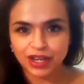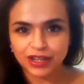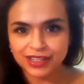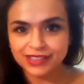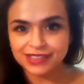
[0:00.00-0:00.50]

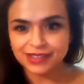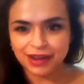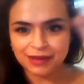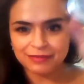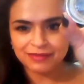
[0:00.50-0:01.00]
on
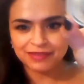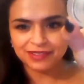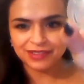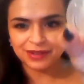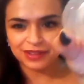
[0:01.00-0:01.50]
Instagram will
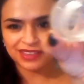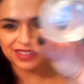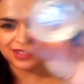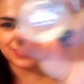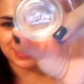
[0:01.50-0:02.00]
know that
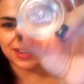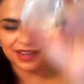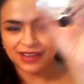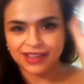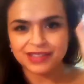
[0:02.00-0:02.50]
this one
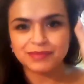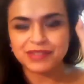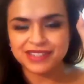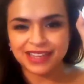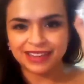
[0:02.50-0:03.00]
has
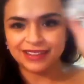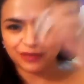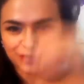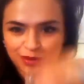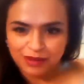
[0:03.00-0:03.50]
been dead
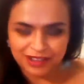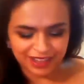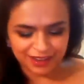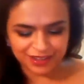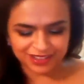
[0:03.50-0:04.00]
for a while now.